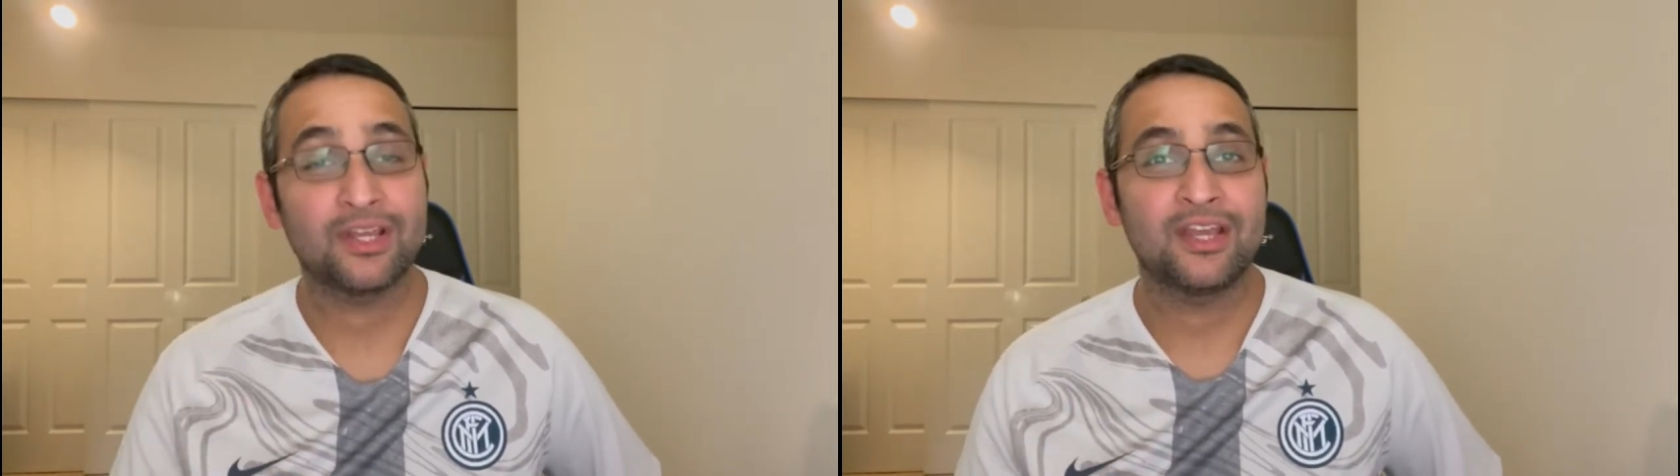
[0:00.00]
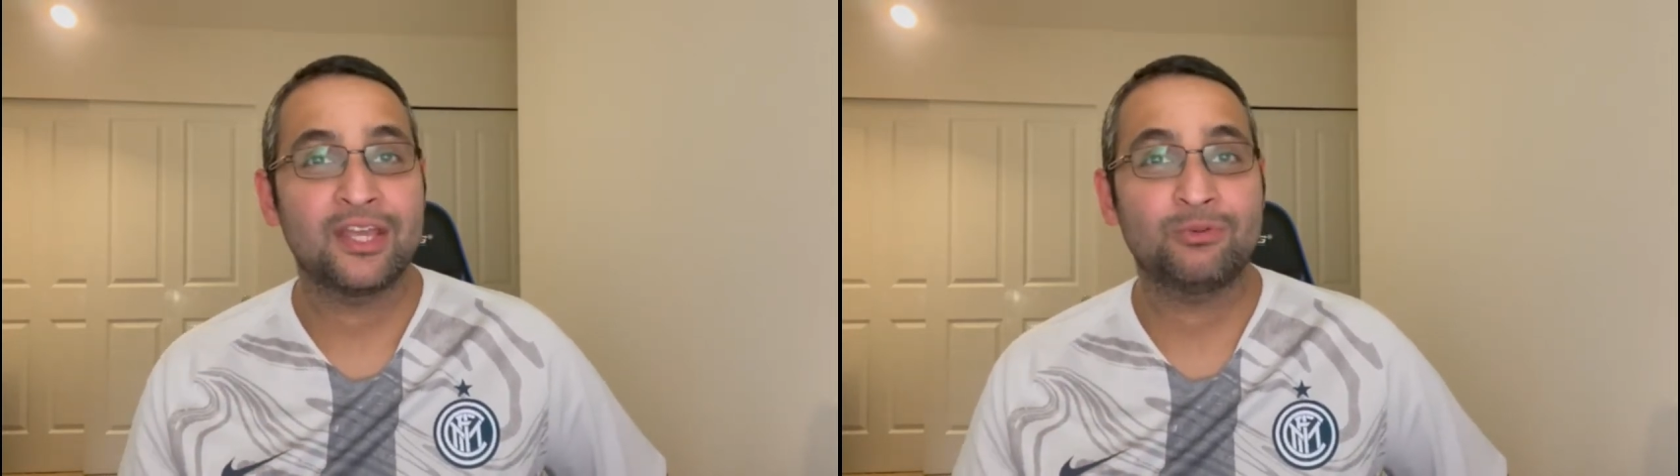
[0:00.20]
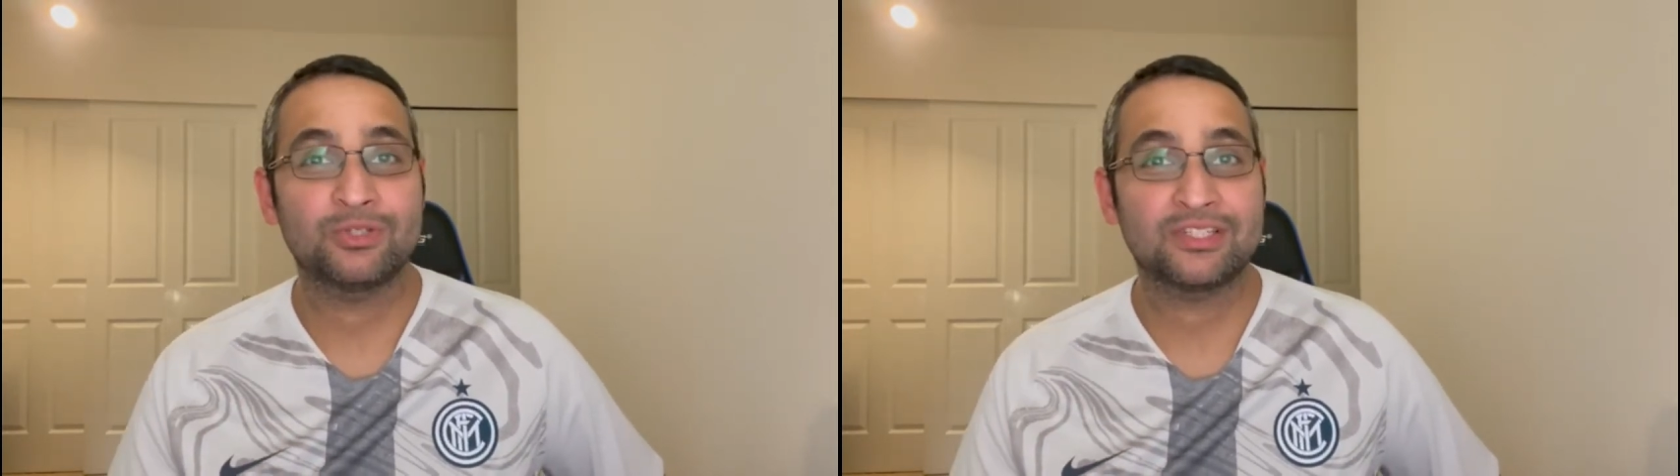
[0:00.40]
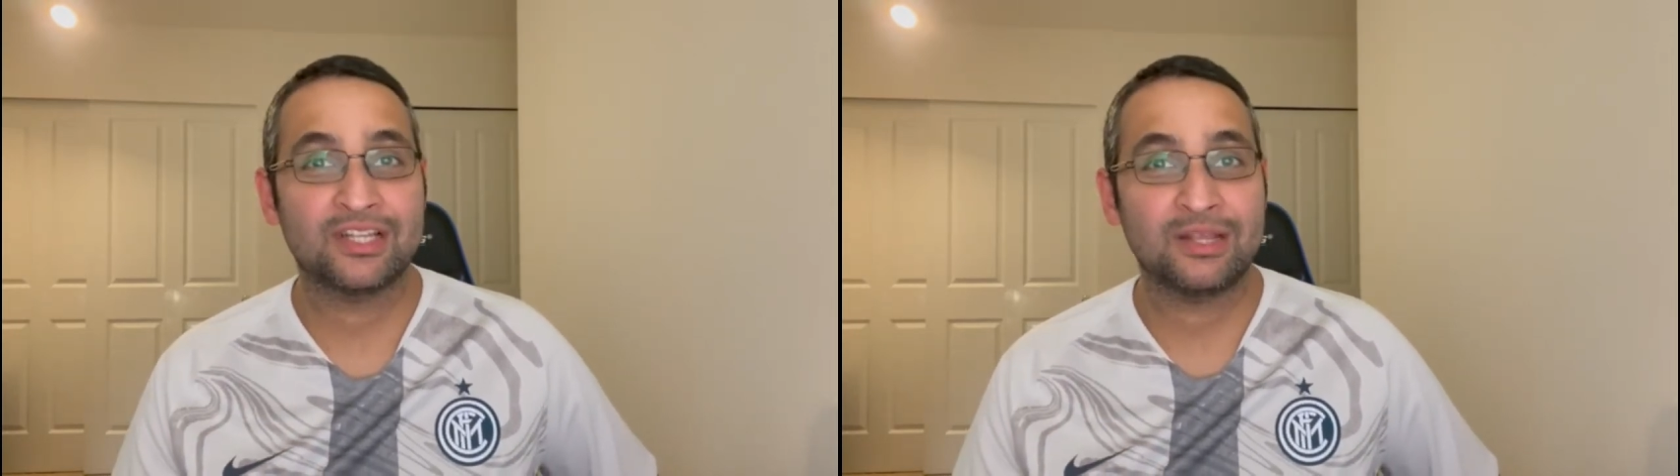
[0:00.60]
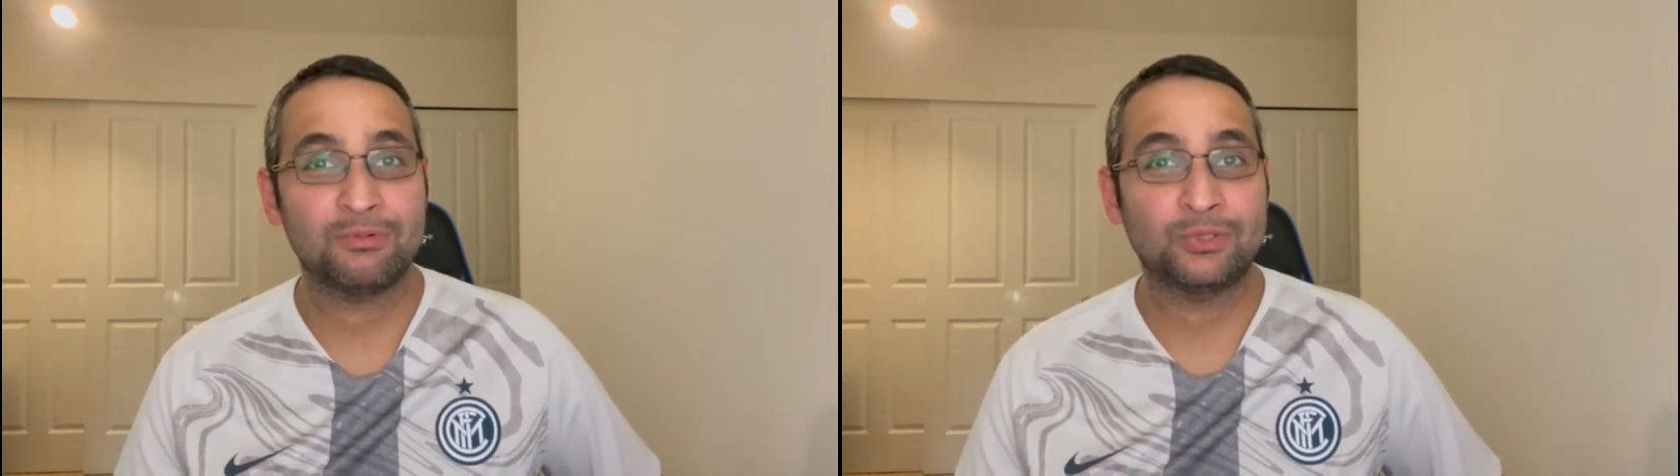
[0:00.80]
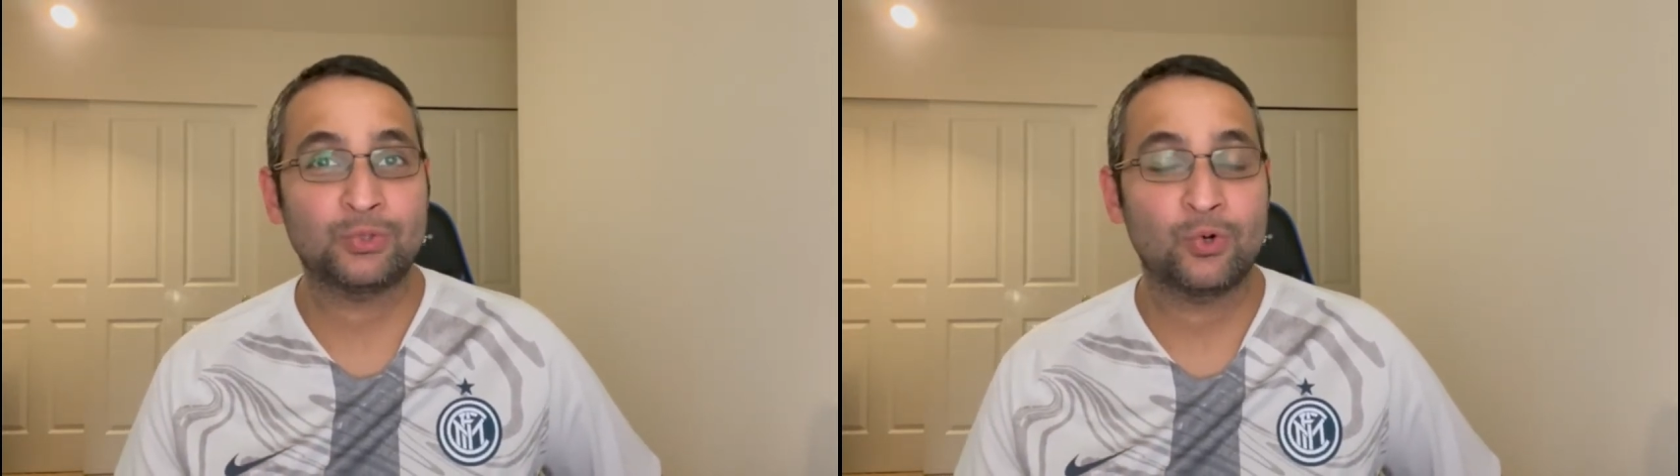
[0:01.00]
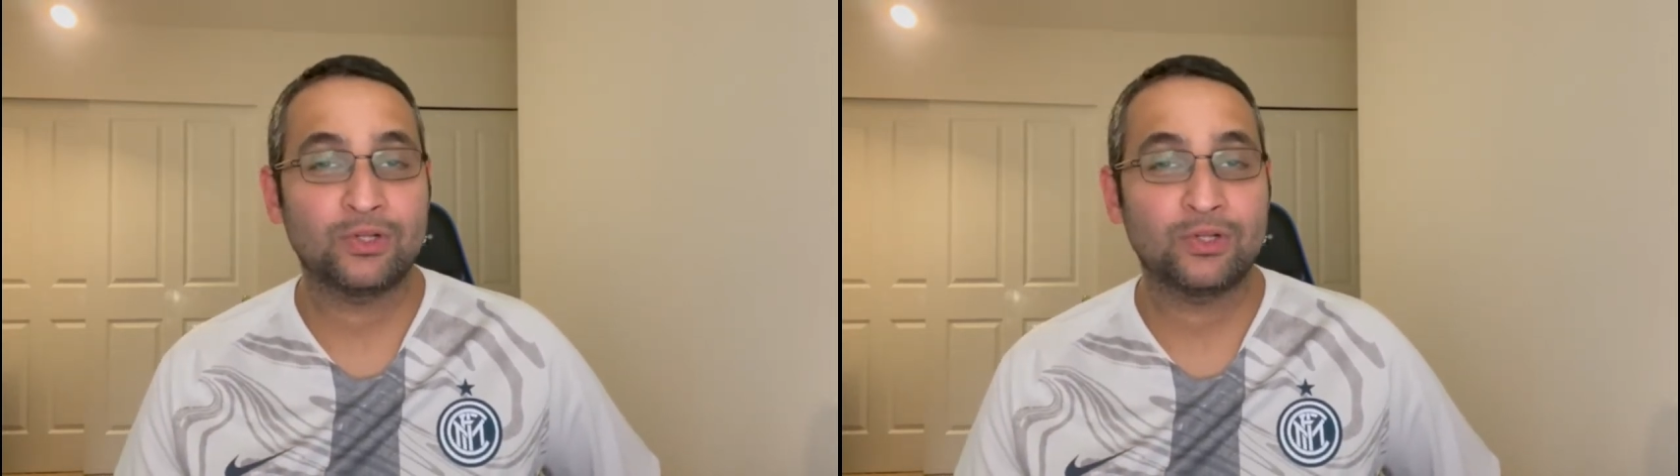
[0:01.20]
he was still able to hold his